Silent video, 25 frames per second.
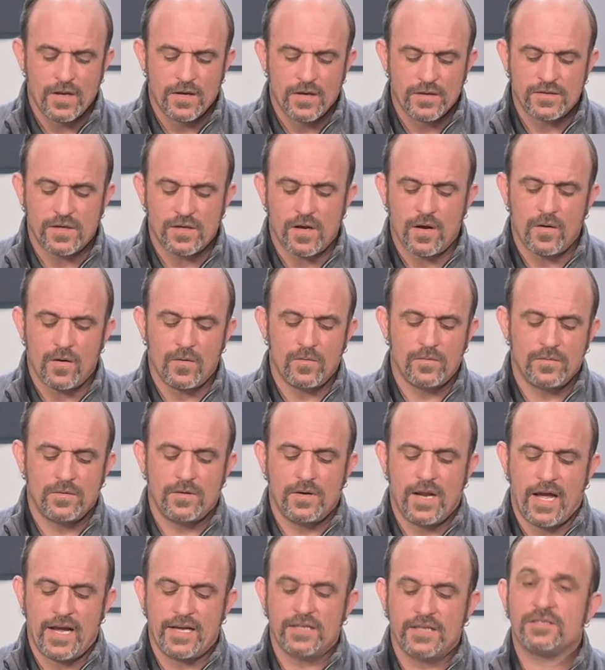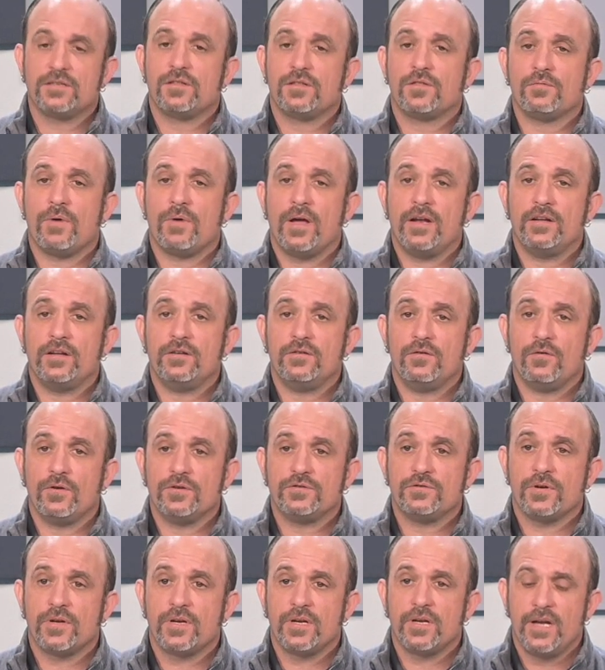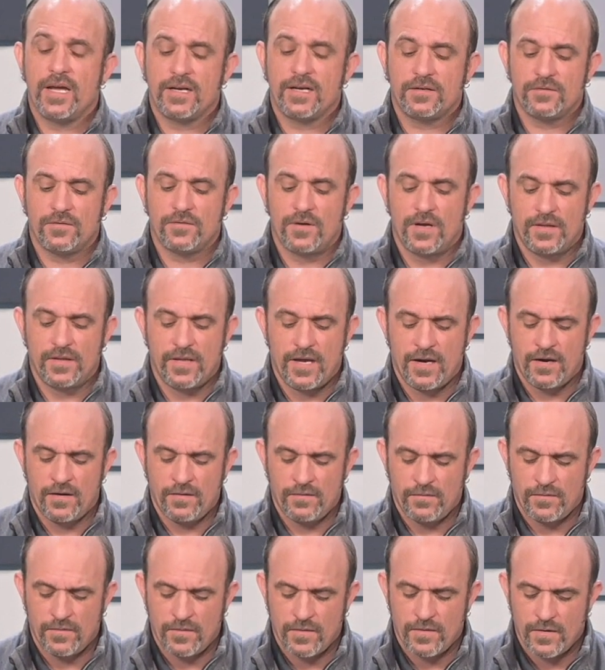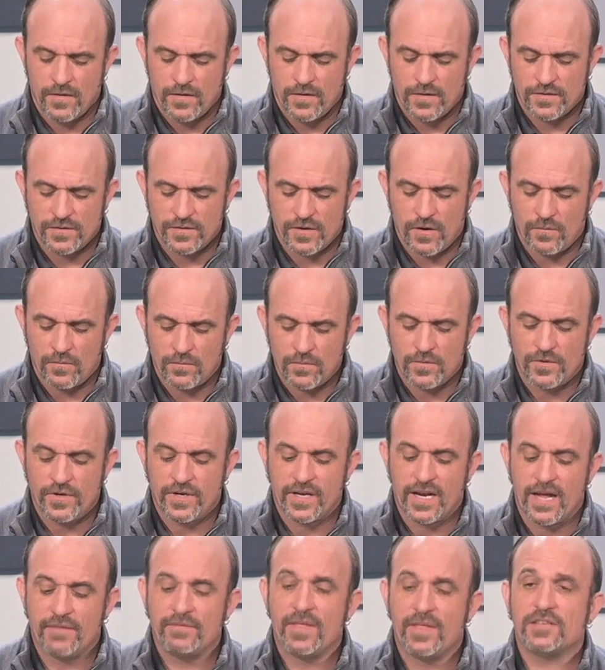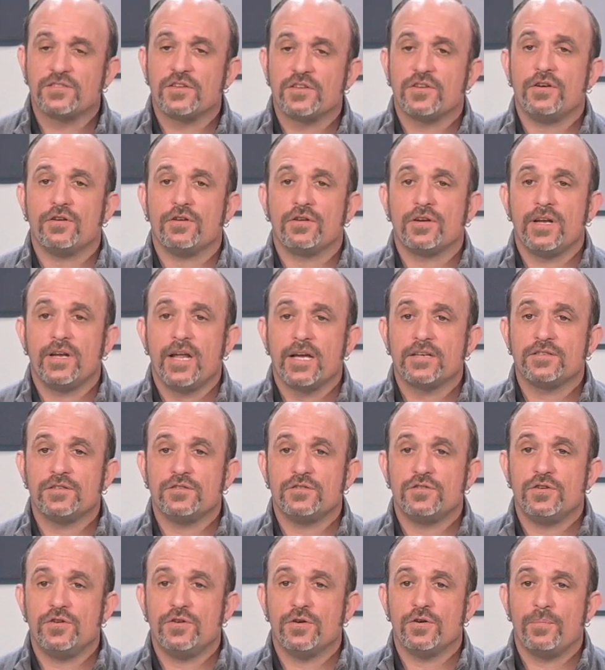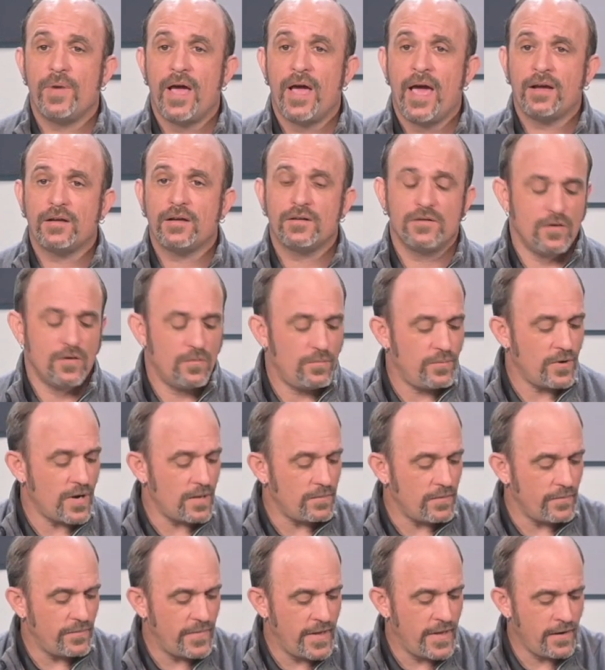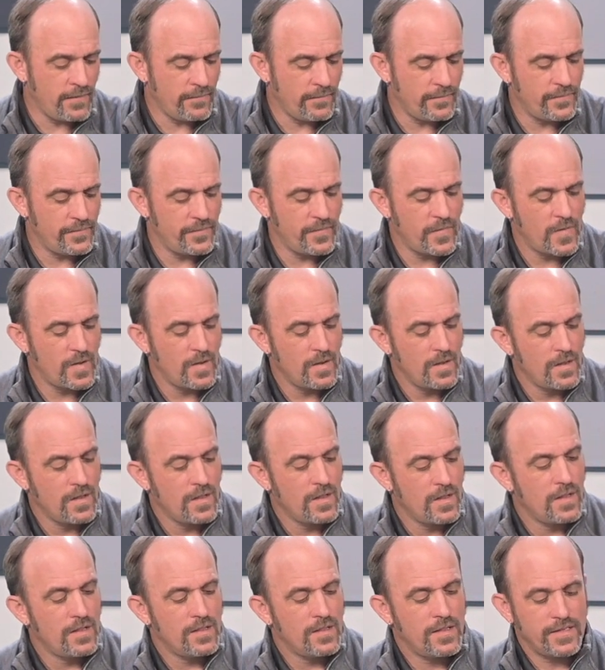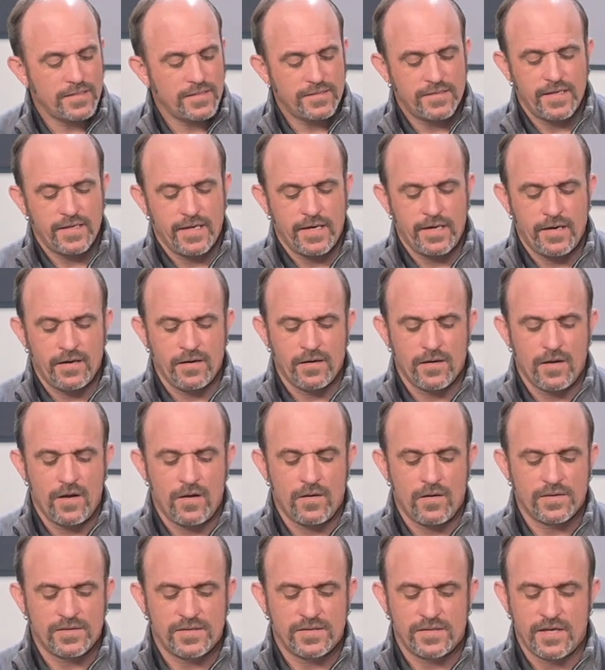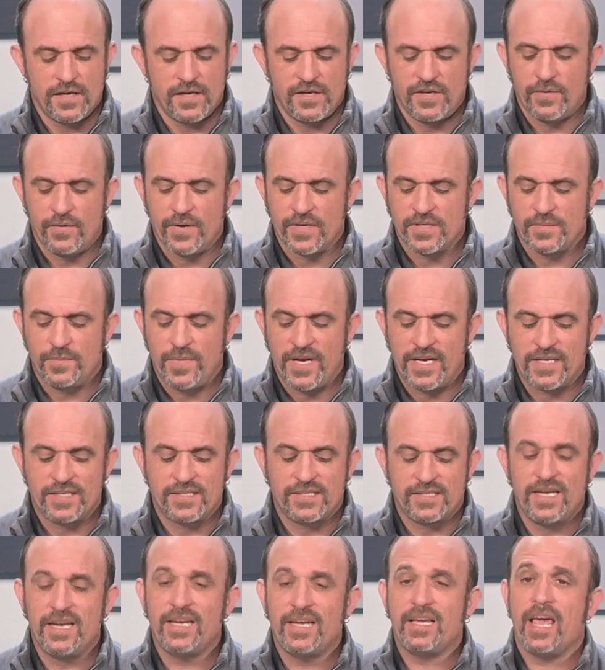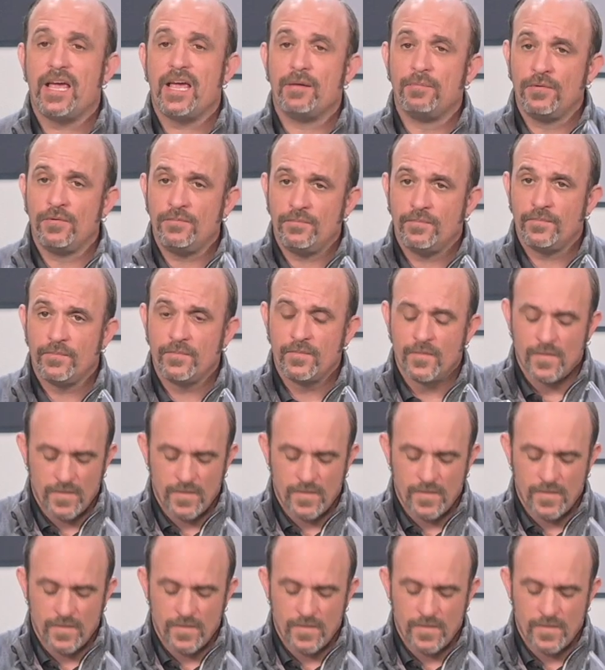So nice threaded Neutrik connector on there. So you can have that secure connection to your pack. No problem there. Let's see here. Oh, it's the USB-C cable.